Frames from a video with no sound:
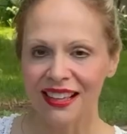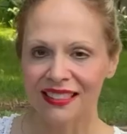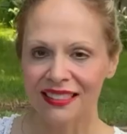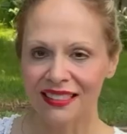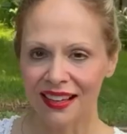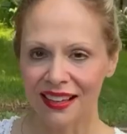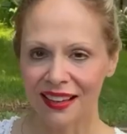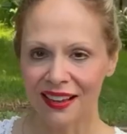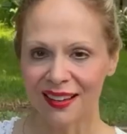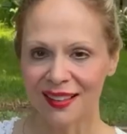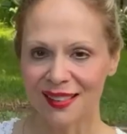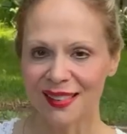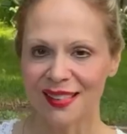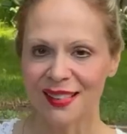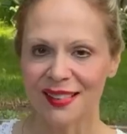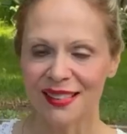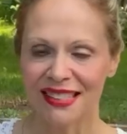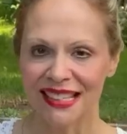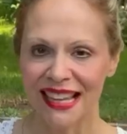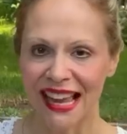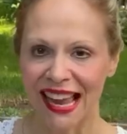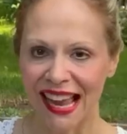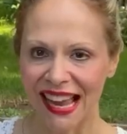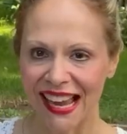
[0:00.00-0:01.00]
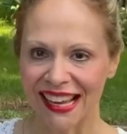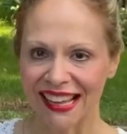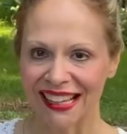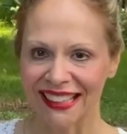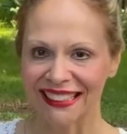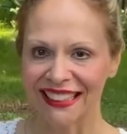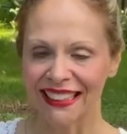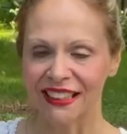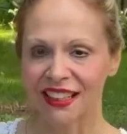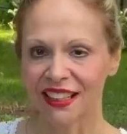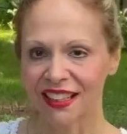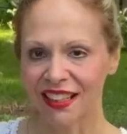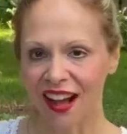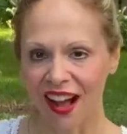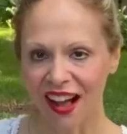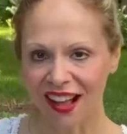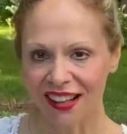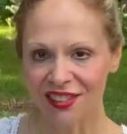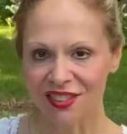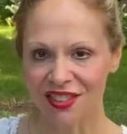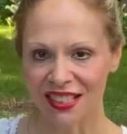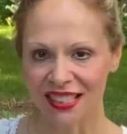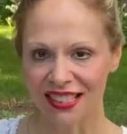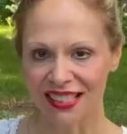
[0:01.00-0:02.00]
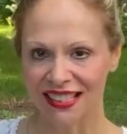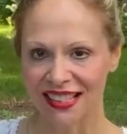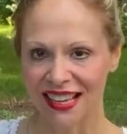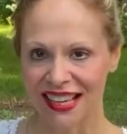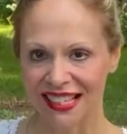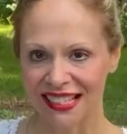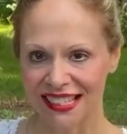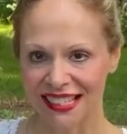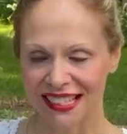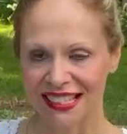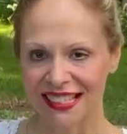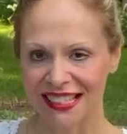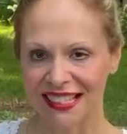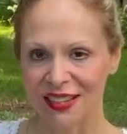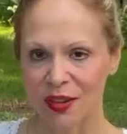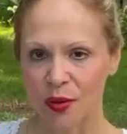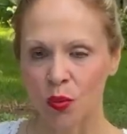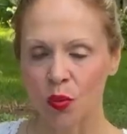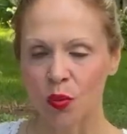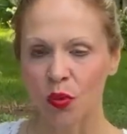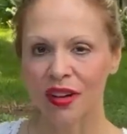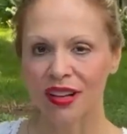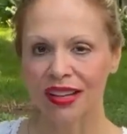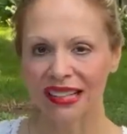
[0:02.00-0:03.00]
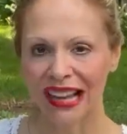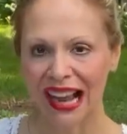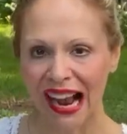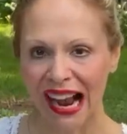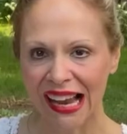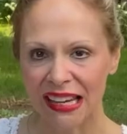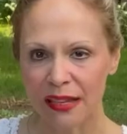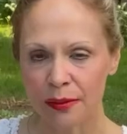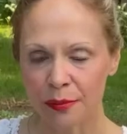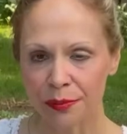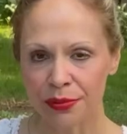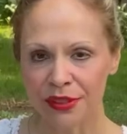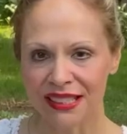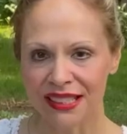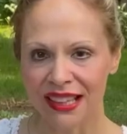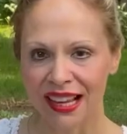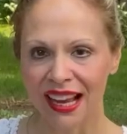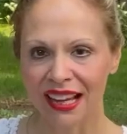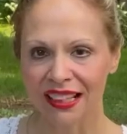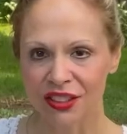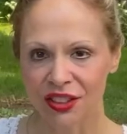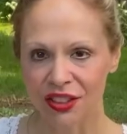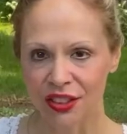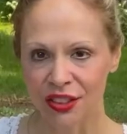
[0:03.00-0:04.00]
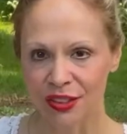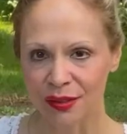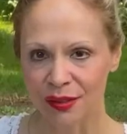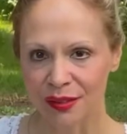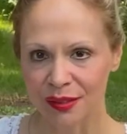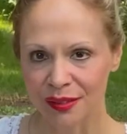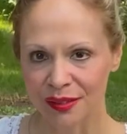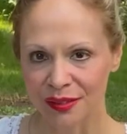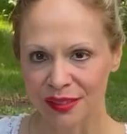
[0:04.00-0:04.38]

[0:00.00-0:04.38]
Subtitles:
They also say the consciousness will guide and protect you